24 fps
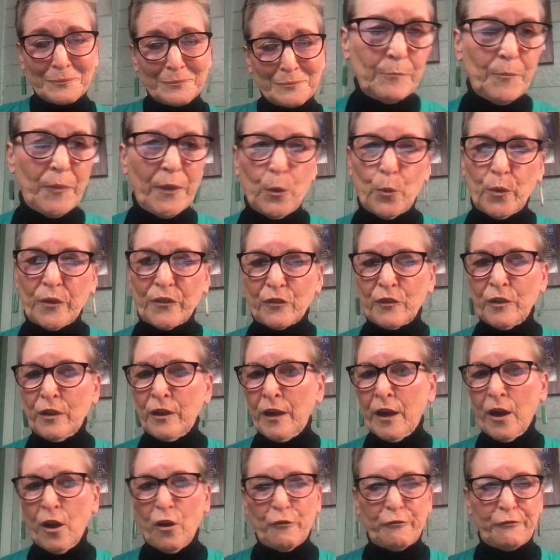It was
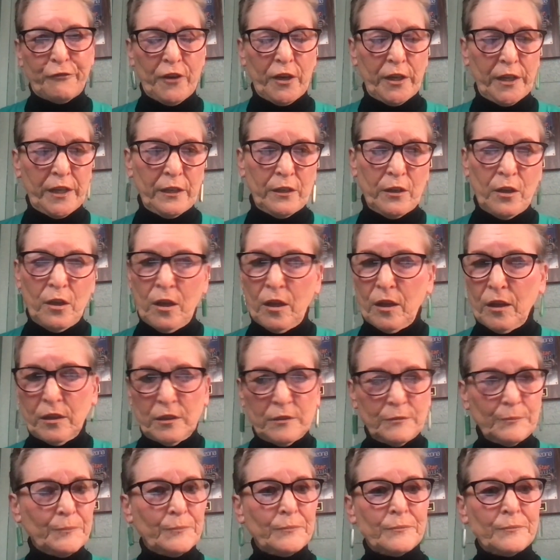no fun at all.